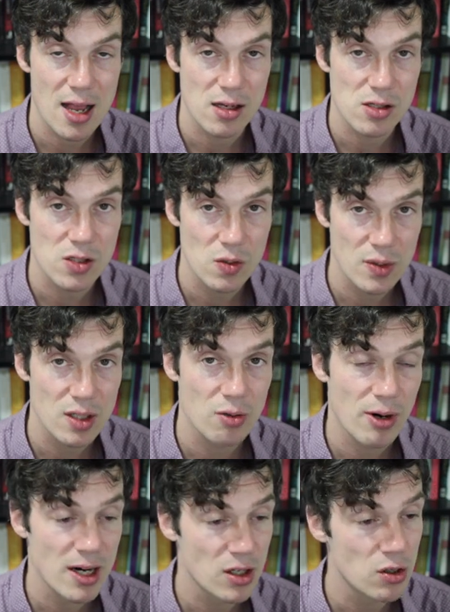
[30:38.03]
so that we can
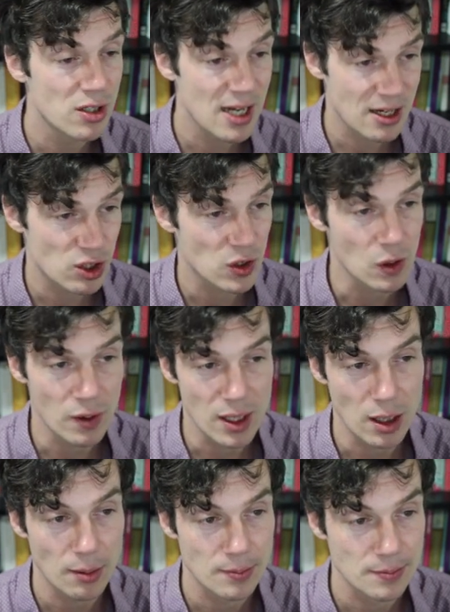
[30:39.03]
create a new text
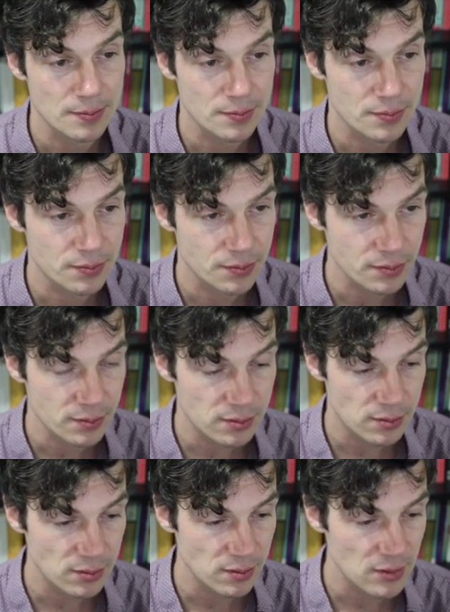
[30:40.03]
generator.
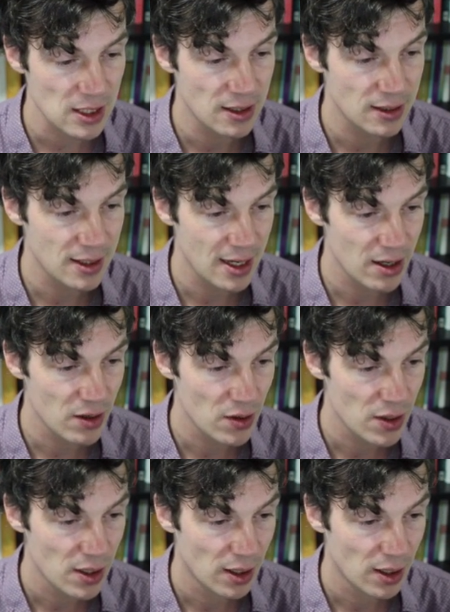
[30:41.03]
Now,